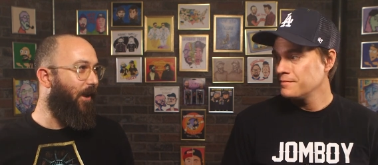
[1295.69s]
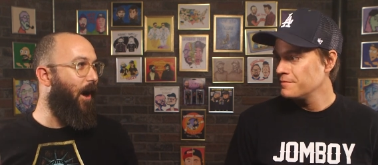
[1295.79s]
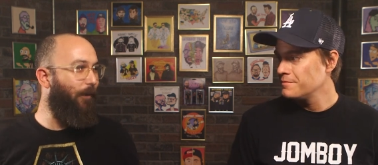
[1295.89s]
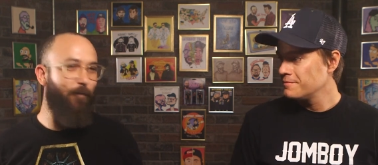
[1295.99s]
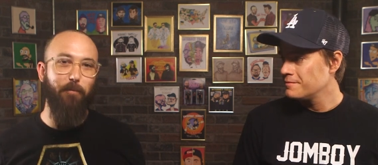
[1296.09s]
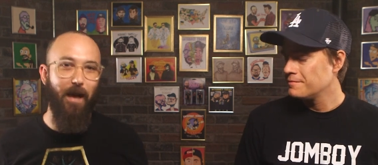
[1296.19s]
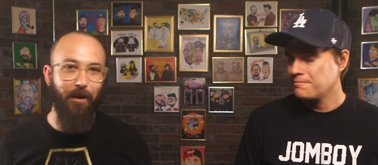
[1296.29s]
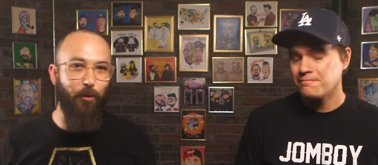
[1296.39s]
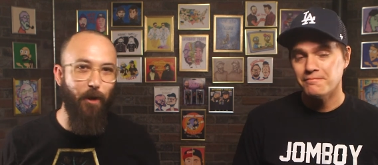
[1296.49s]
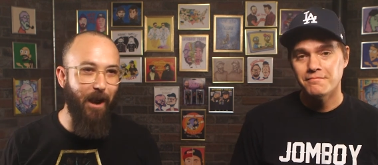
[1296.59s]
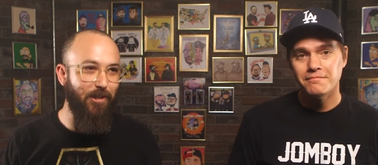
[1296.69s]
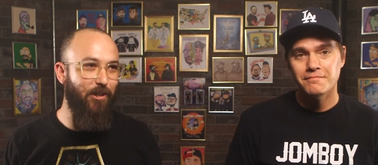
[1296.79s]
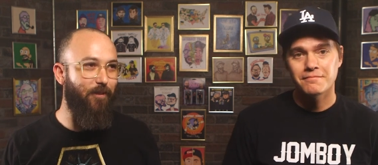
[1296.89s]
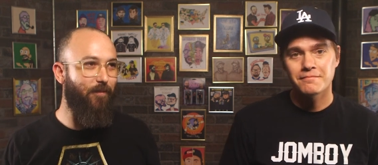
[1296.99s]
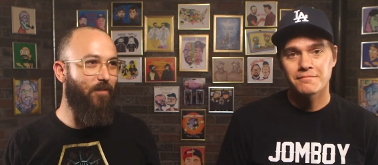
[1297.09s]
Speaker 1: I got from that
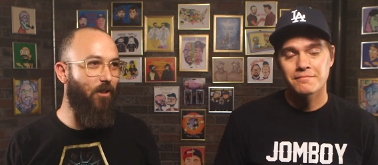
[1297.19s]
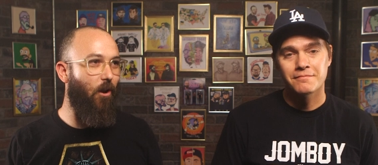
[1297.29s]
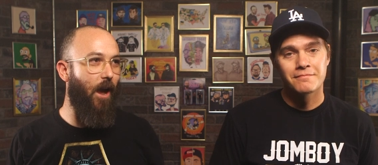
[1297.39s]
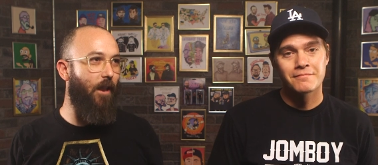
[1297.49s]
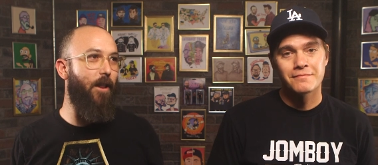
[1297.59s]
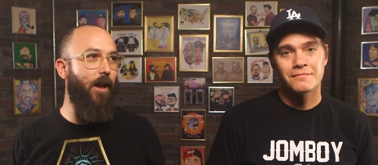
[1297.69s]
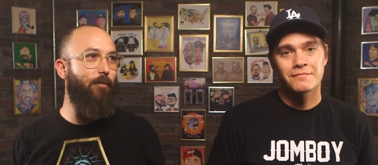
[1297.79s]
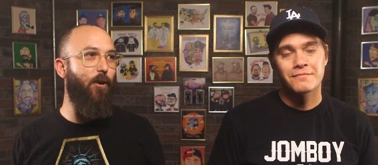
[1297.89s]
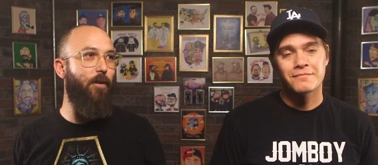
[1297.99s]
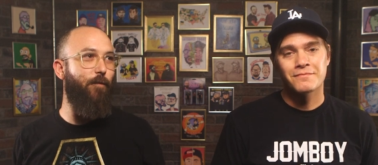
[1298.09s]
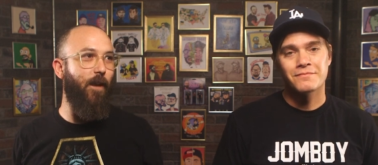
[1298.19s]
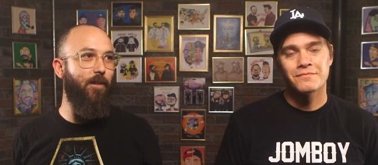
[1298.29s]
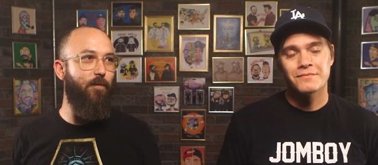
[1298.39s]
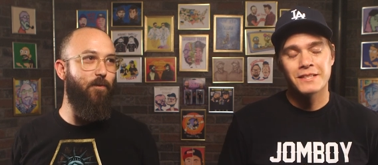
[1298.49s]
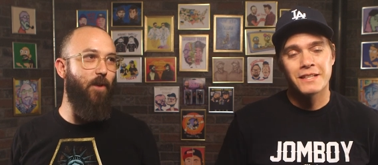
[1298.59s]
interaction. So I, not a very
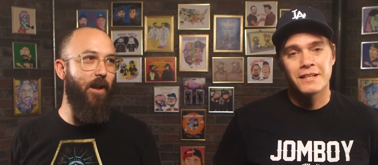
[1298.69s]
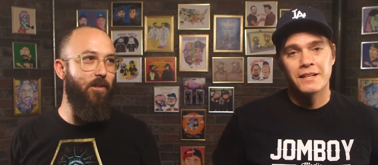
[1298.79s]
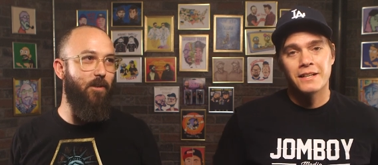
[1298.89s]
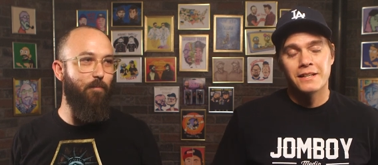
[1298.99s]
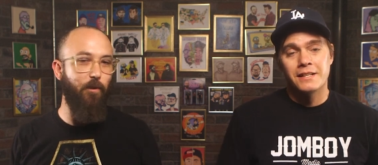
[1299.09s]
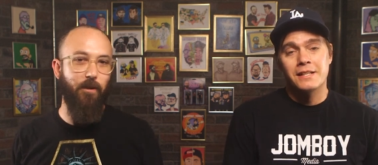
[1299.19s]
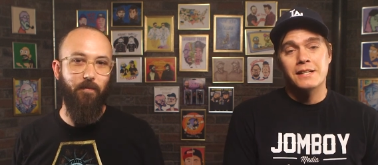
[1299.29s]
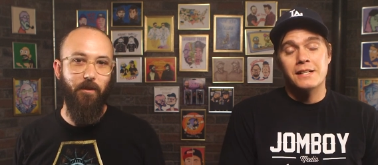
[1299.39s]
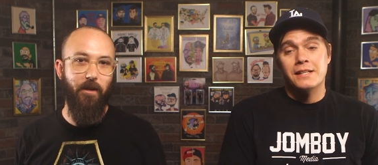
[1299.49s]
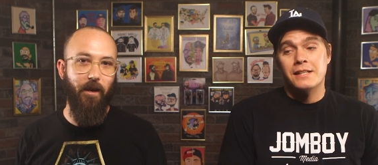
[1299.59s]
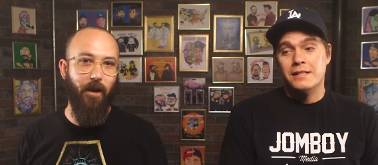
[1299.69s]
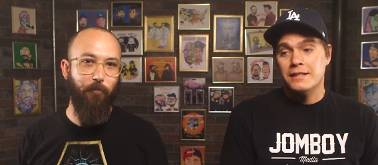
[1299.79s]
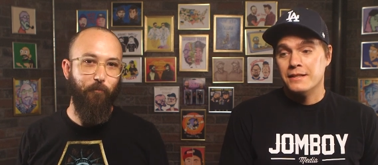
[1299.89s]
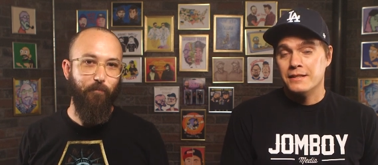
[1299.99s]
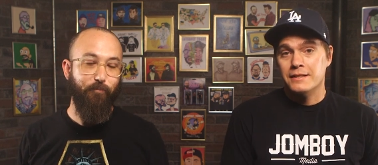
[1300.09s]
effective strategy, but yeah.
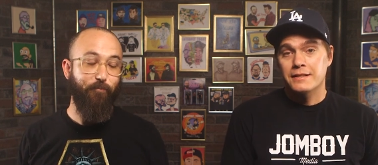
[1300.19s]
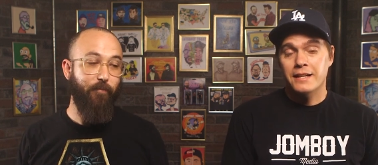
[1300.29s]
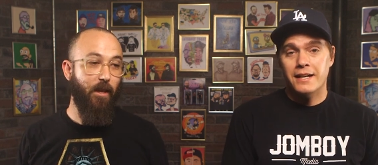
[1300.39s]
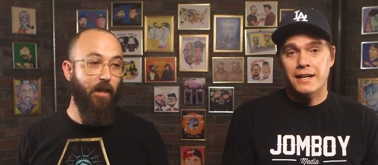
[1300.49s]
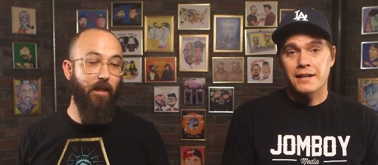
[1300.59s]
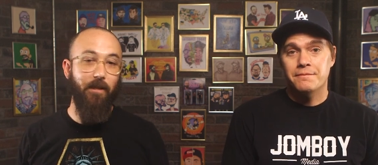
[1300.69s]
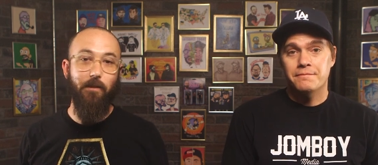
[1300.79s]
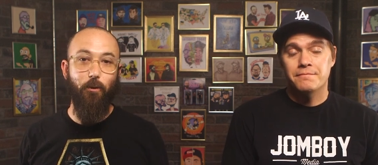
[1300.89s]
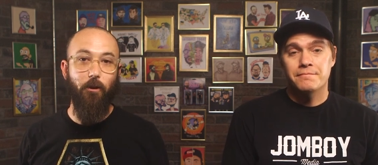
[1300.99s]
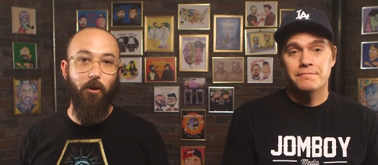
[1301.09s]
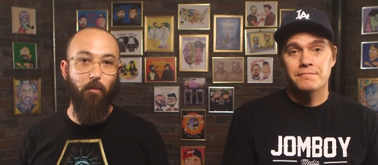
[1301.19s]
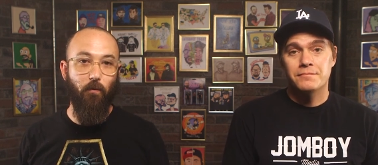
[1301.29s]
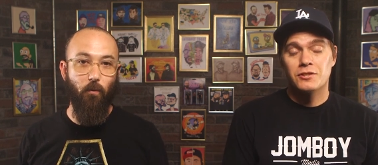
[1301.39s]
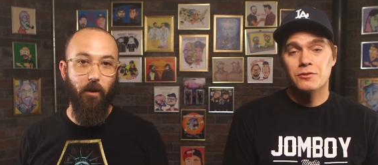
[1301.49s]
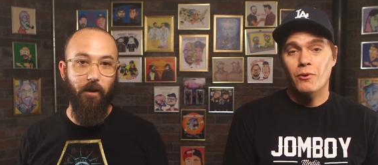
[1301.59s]
Yeah. That's Laura Loomer
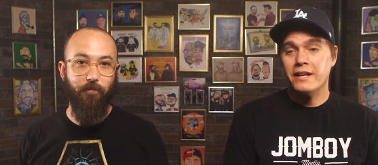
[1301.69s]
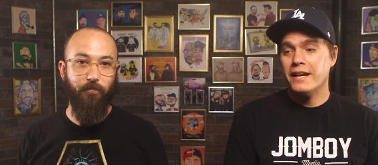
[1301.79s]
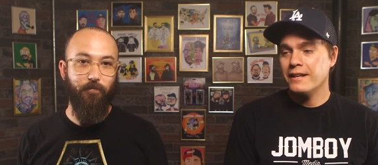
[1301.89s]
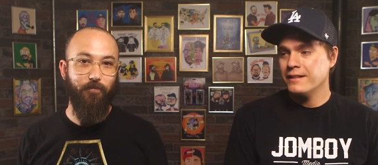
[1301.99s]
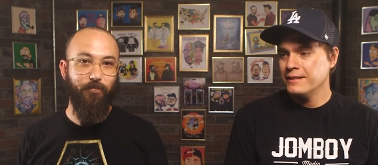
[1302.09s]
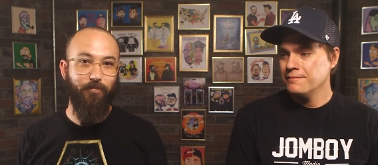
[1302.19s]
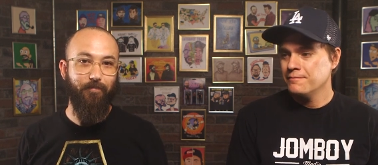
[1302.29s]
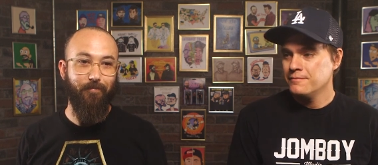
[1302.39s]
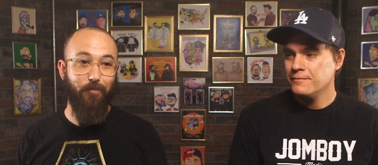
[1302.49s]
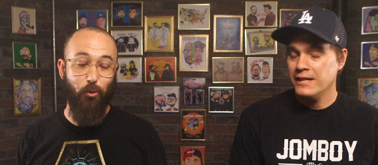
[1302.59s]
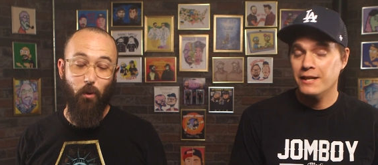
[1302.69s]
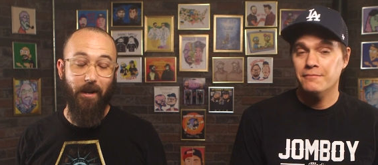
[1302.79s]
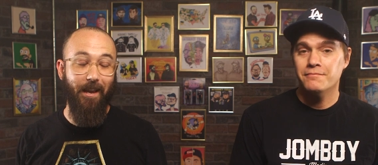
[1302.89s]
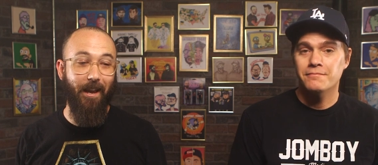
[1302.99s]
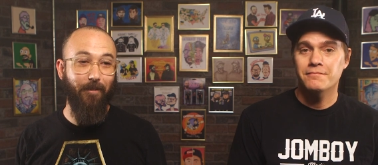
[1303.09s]
for
Speaker 2: you. twenty-eight, huh? Wow.
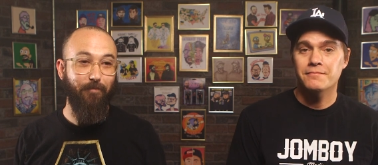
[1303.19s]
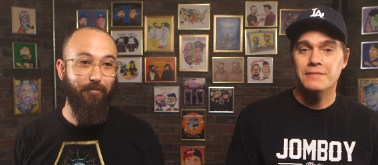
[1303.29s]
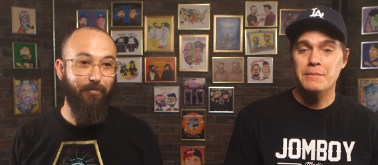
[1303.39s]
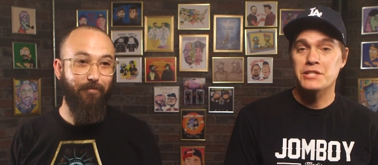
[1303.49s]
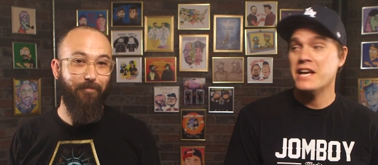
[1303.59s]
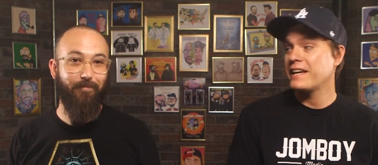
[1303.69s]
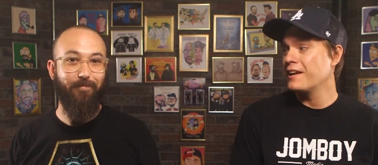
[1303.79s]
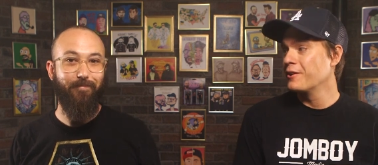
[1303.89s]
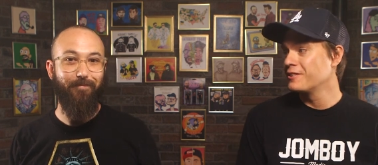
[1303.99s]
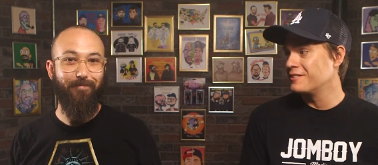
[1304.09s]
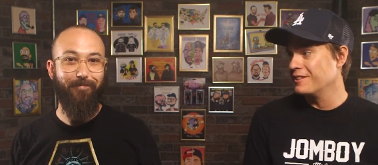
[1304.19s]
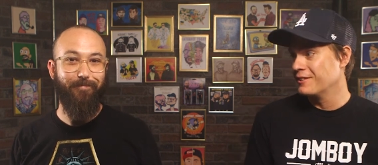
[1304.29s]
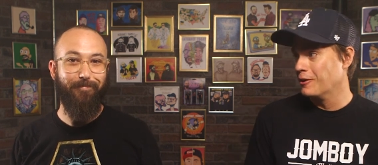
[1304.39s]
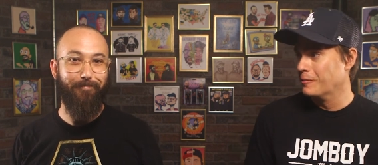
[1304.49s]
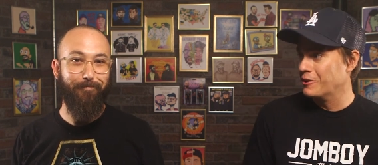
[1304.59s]
twenty-eight. I'm a decade her
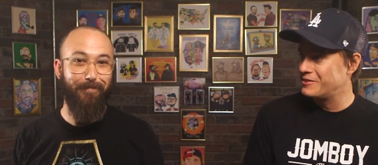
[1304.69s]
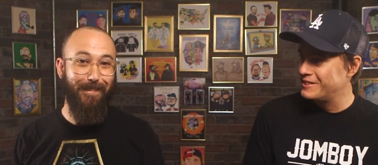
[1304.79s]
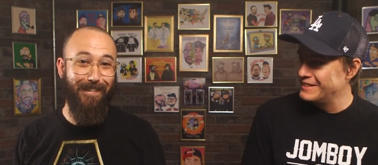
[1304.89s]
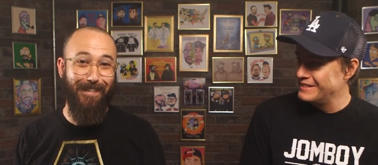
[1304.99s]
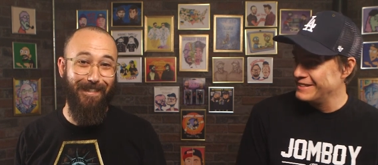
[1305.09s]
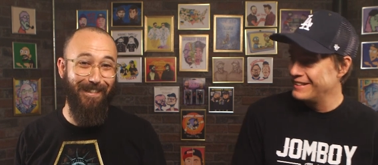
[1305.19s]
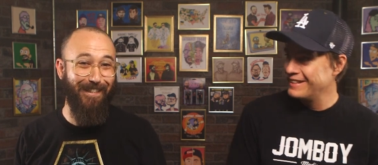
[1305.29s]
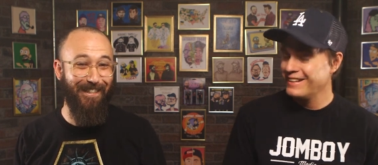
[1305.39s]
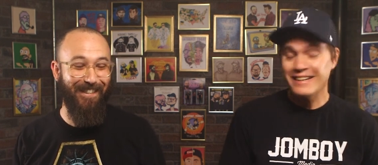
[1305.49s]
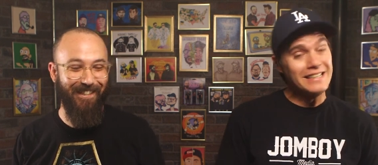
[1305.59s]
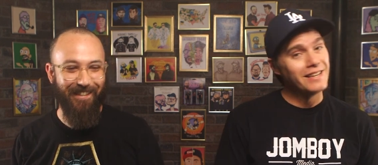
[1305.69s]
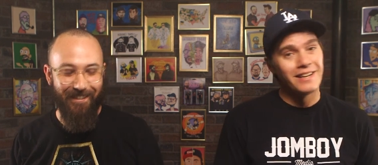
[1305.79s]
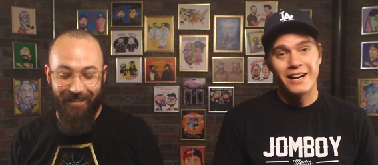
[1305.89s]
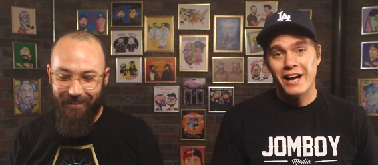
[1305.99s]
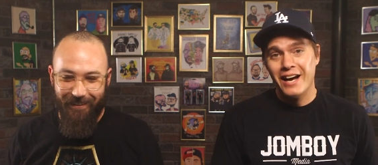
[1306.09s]
senior almost.
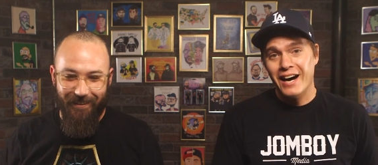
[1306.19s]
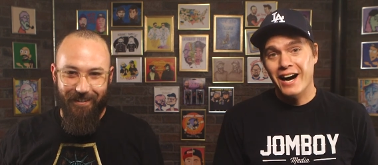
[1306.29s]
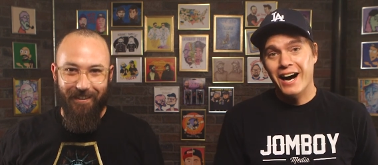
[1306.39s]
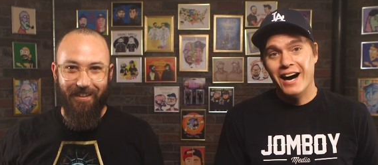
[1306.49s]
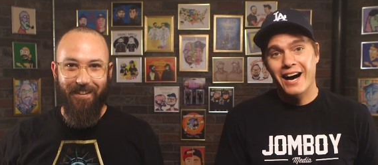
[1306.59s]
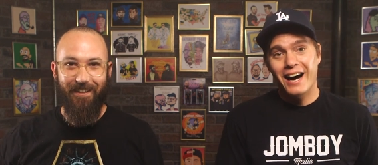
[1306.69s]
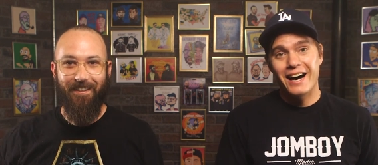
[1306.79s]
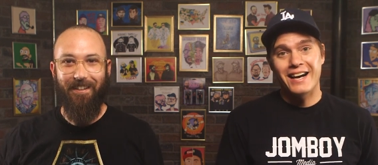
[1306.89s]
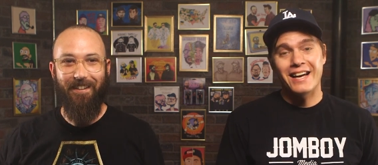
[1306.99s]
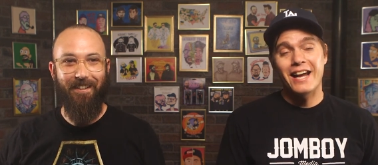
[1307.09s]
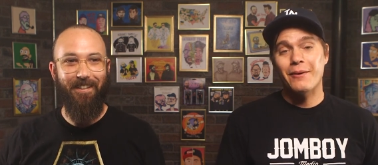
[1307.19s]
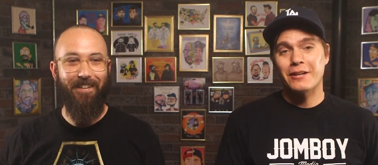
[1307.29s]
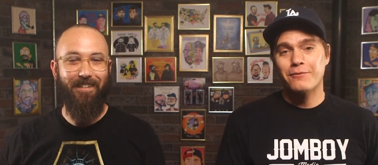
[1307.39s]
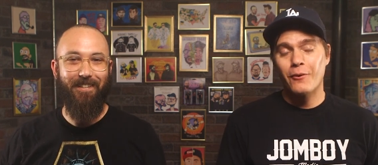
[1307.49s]
uh, anyways,